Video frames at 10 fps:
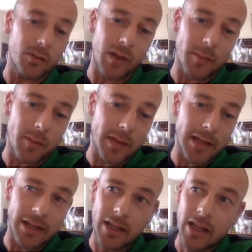Maybe
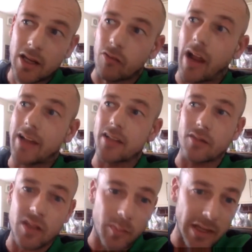the reactive
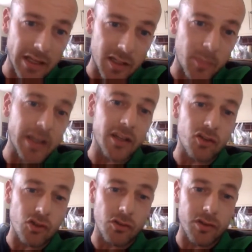speed
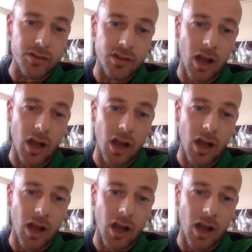endurance.